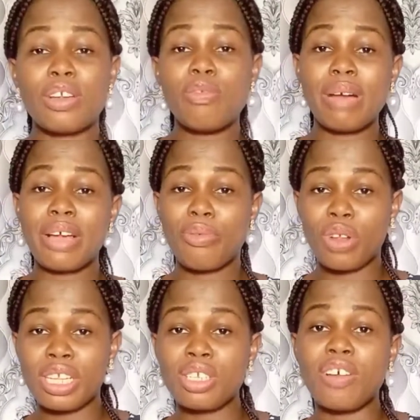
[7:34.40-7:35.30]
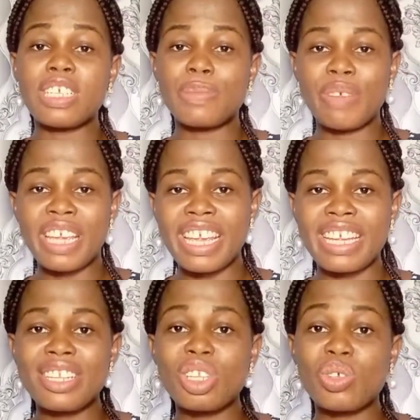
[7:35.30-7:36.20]
The human quality of
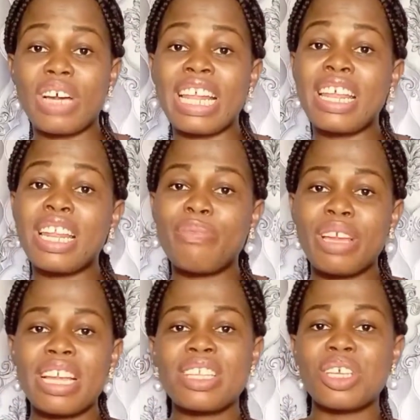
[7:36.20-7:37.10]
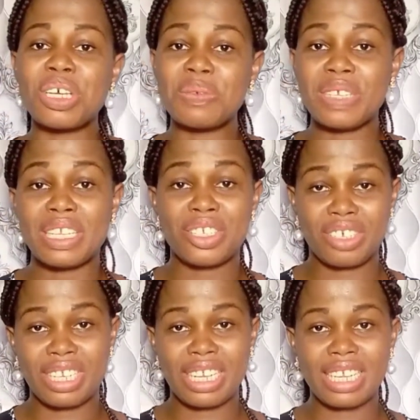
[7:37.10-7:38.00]
speaking to an inanimate object,
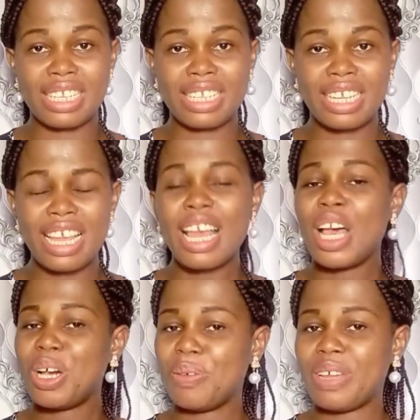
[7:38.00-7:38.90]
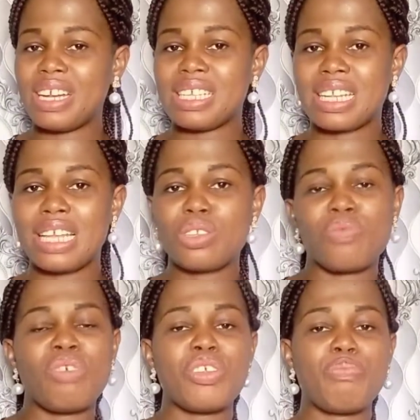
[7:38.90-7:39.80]
chocolate. Hope that is clear.
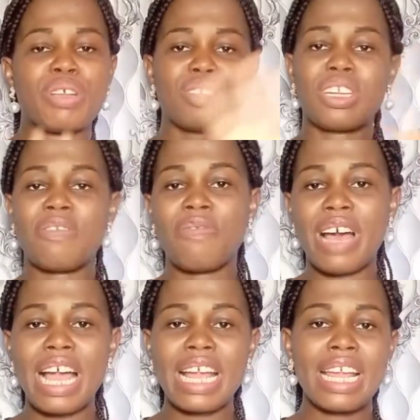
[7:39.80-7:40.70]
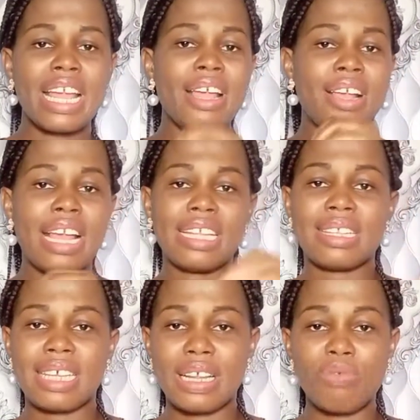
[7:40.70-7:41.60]
So when you personify a
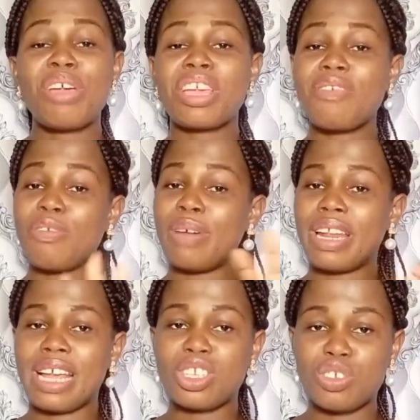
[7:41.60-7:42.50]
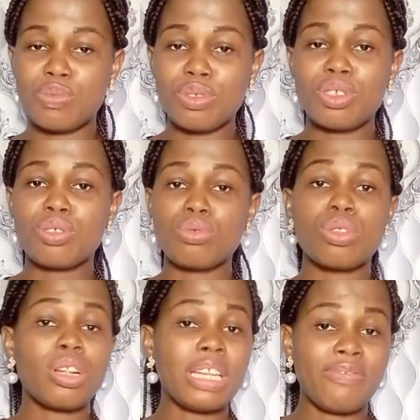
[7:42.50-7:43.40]
thing, when you give human attributes
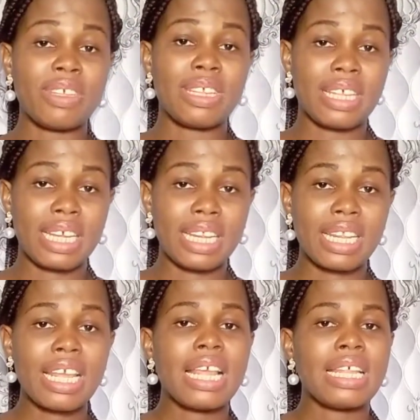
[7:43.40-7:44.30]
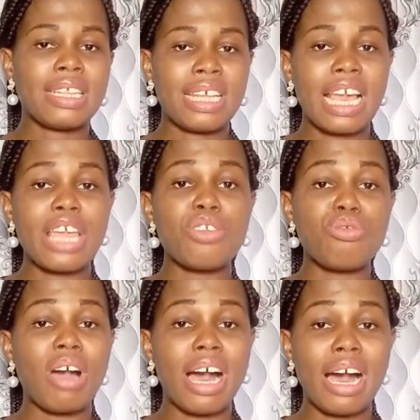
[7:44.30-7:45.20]
to non-living thing, then
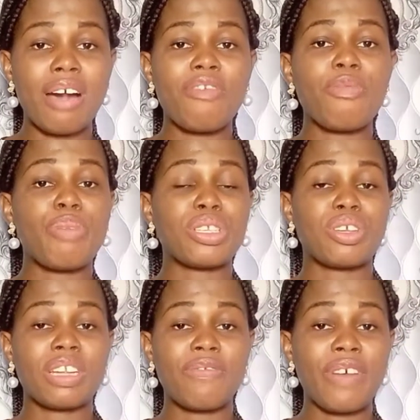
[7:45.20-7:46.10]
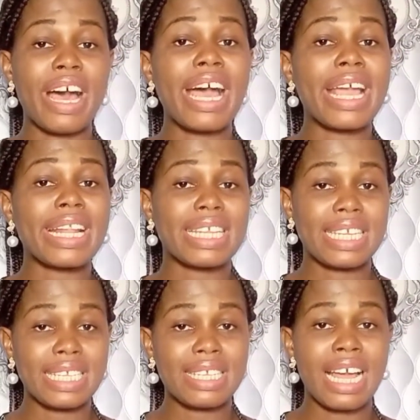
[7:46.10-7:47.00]
you have personified
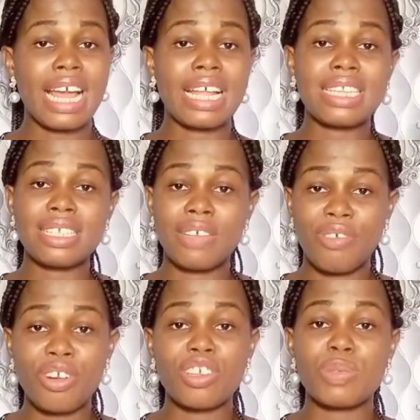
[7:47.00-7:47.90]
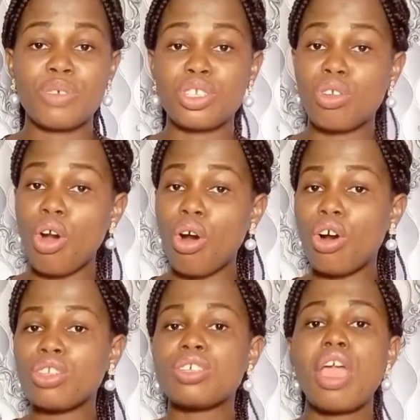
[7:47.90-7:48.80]
it, and it's a figure of speech
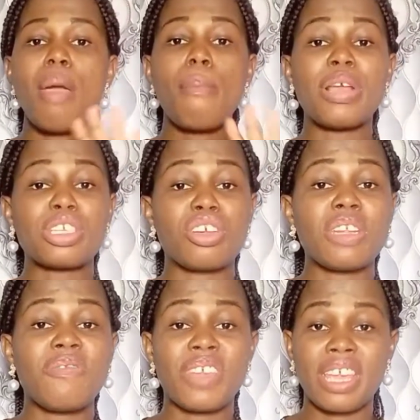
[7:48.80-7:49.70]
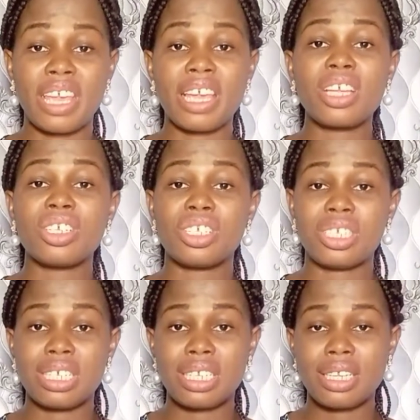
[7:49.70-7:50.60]
called
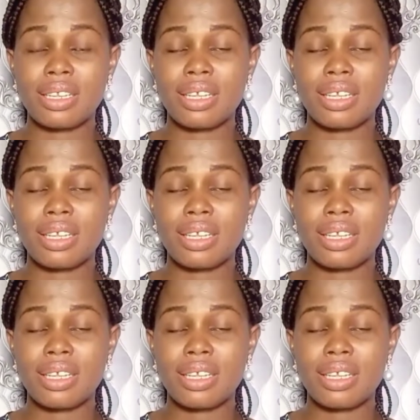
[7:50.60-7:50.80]
personification.